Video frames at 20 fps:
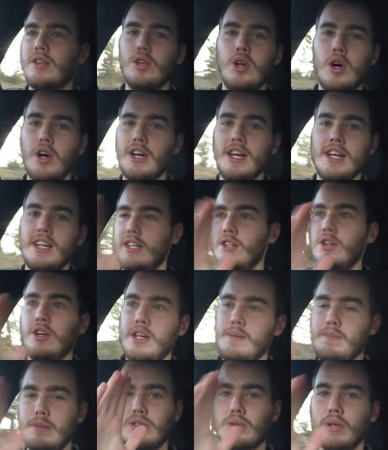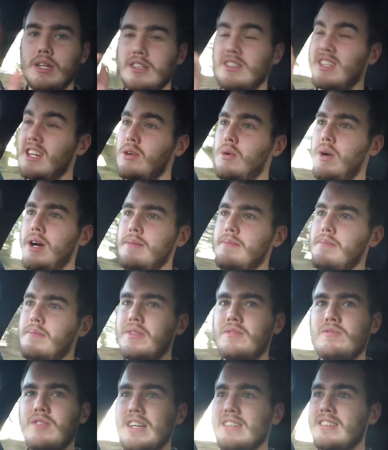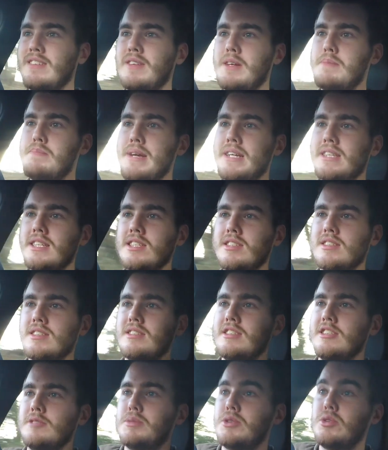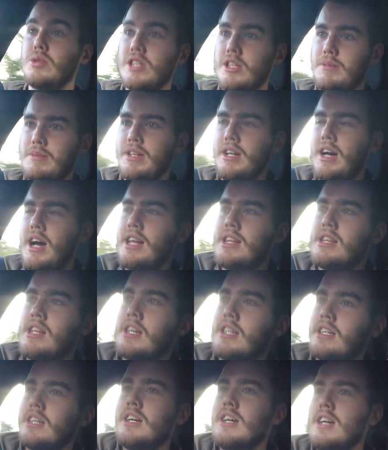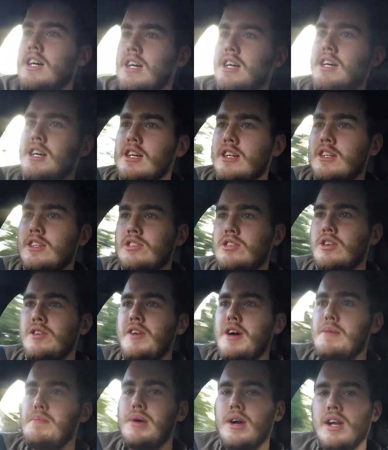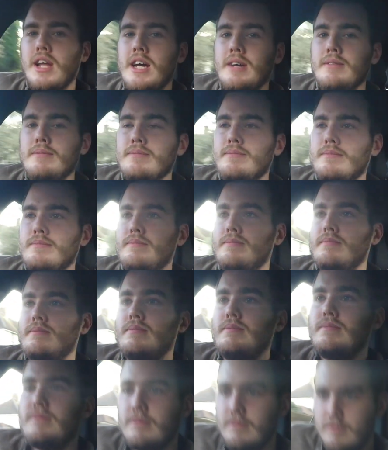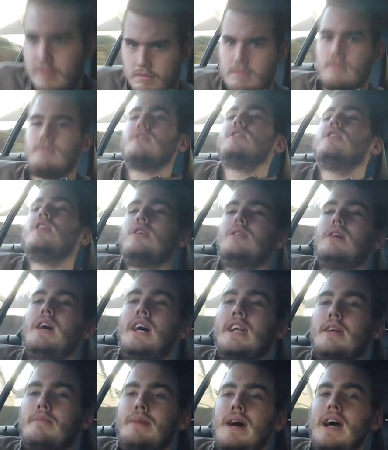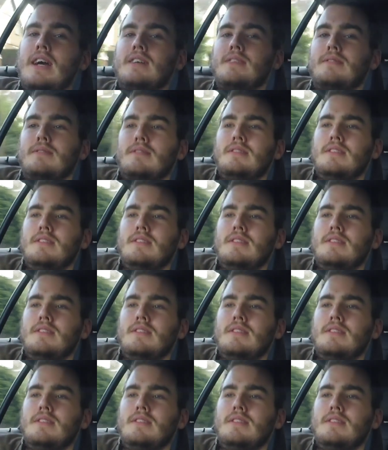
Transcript: Not in betweens. They're quite relatively big distances between them, I think. So if I pull it, oh, and I'm back.